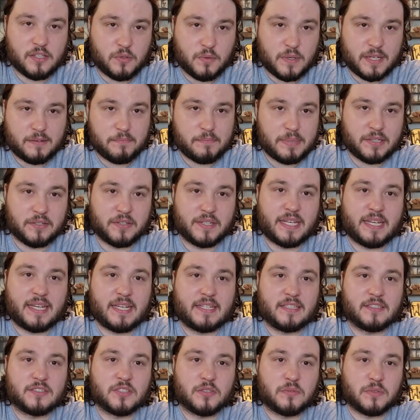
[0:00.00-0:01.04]
quick
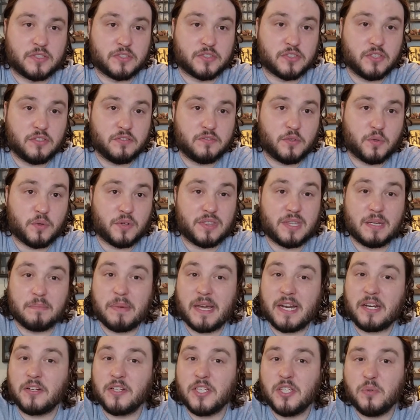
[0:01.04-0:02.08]
building, so on and so forth, the
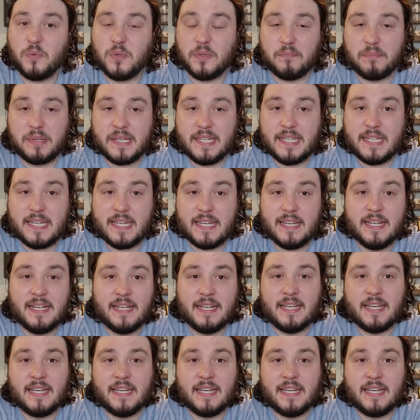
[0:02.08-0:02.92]
better you will be